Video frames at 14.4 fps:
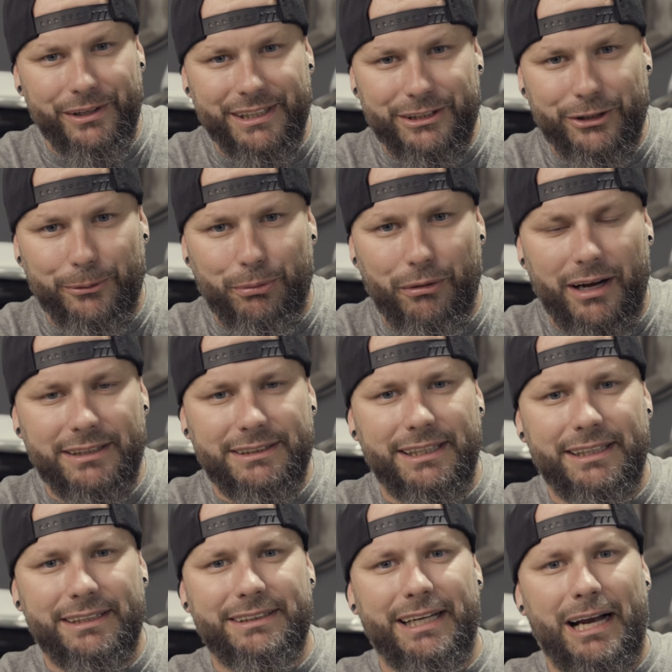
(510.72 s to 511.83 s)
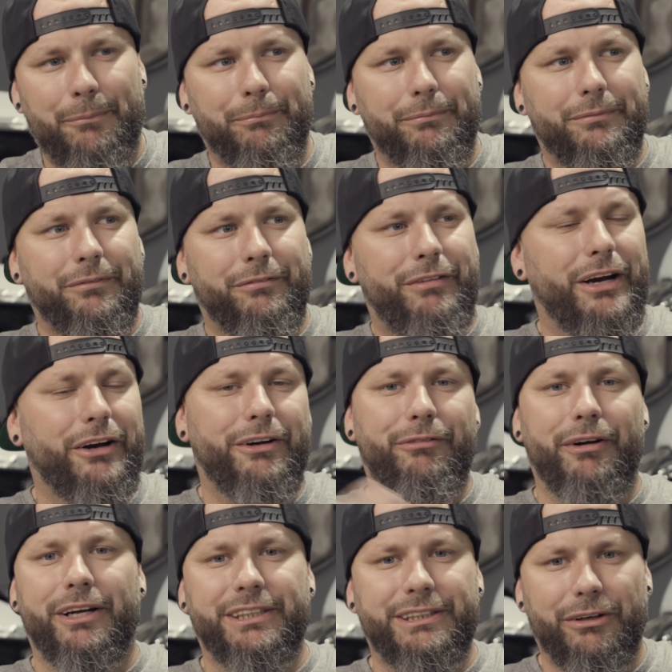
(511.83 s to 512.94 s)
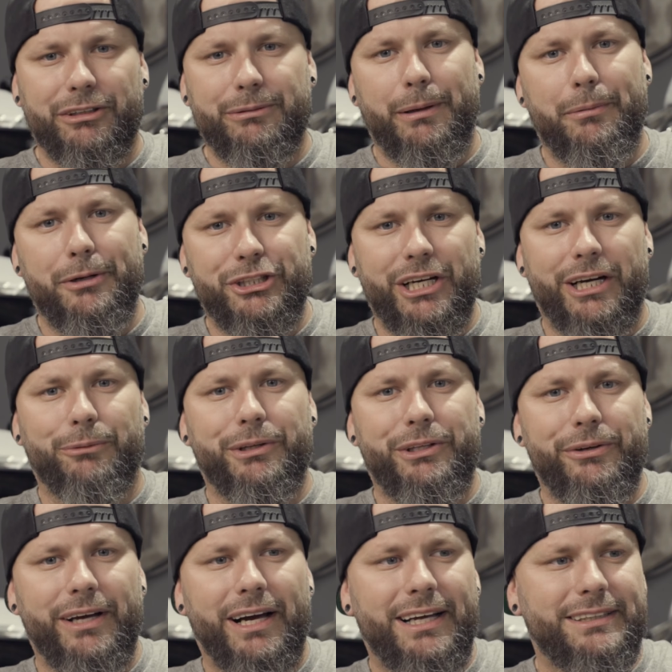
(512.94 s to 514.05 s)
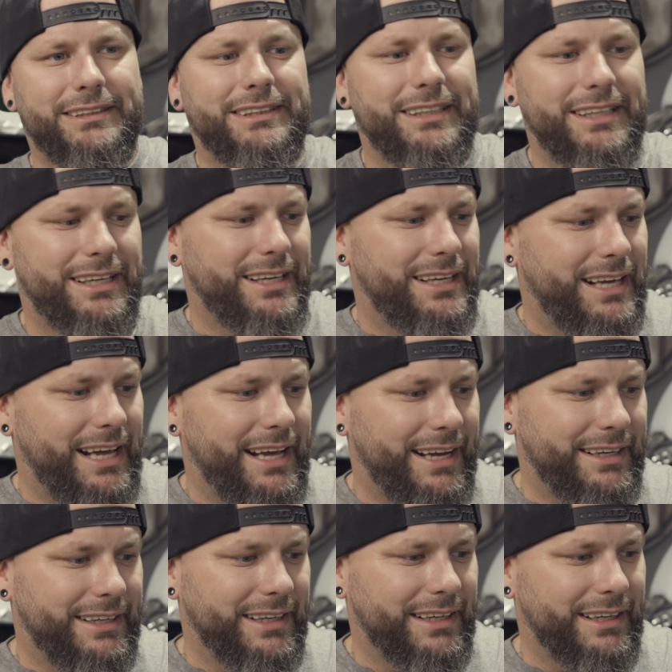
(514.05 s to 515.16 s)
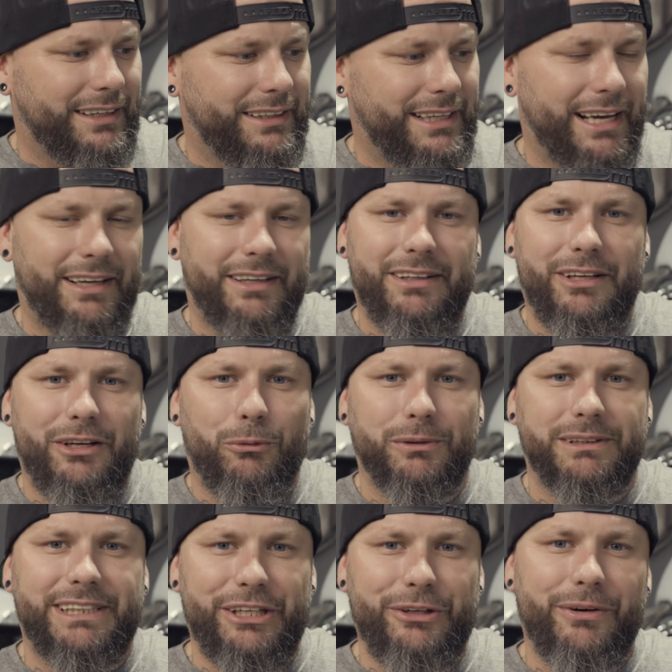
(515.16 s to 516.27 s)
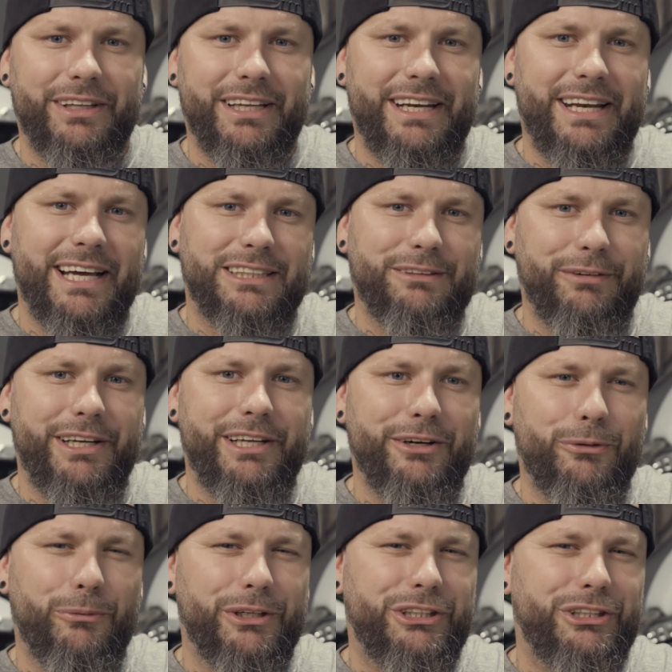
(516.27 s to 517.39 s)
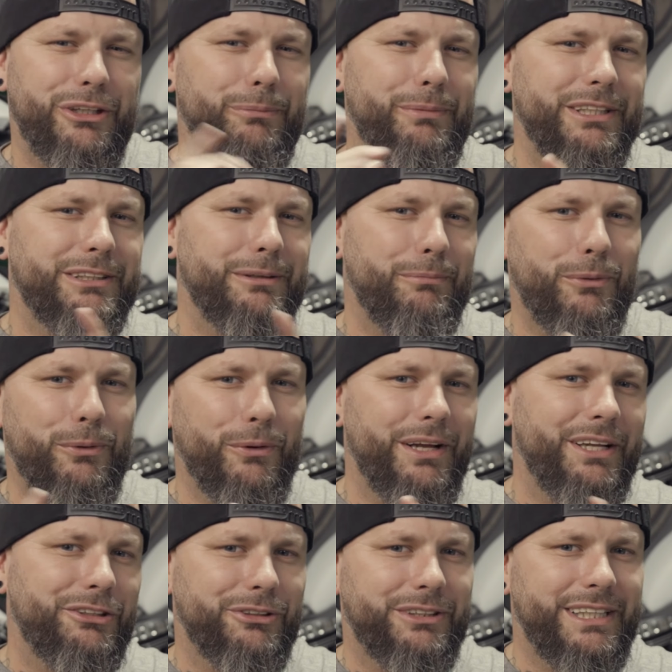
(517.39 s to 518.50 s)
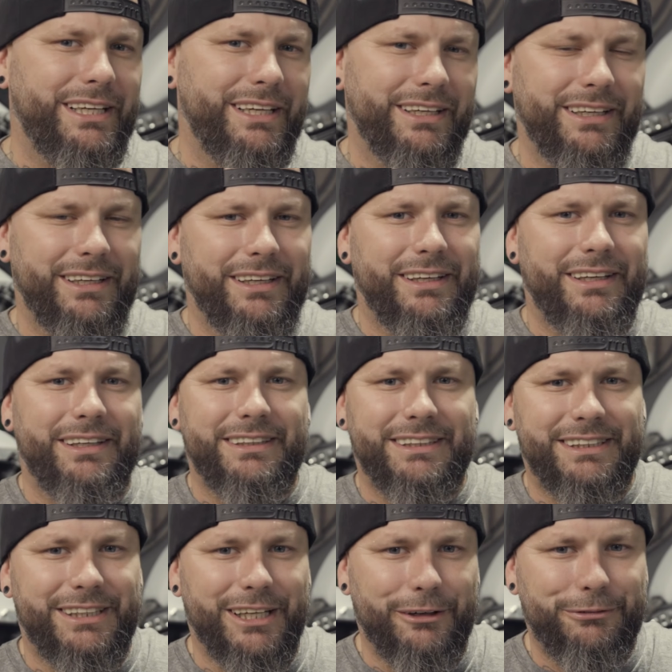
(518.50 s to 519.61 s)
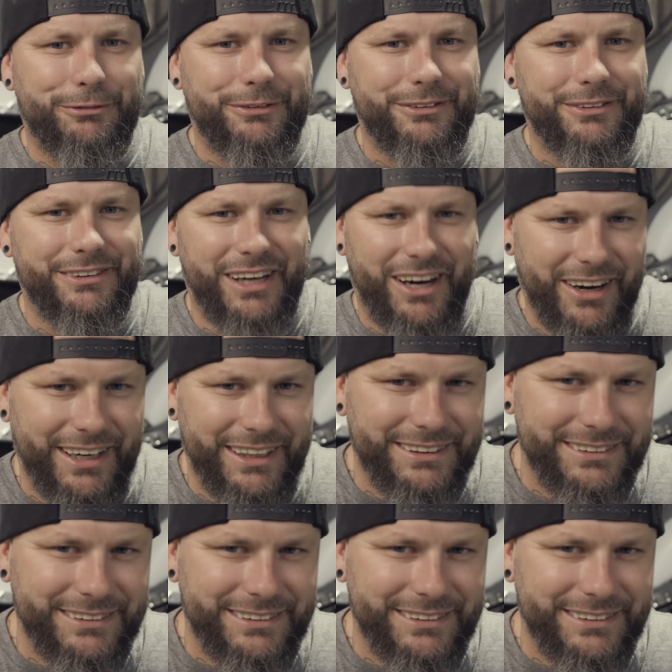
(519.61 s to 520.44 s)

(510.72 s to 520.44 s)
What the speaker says: this whole process, and I'm very, very stoked to be able to share it with you guys. And yeah, we'll see you on the next video, which should be some more interesting stuff. All right.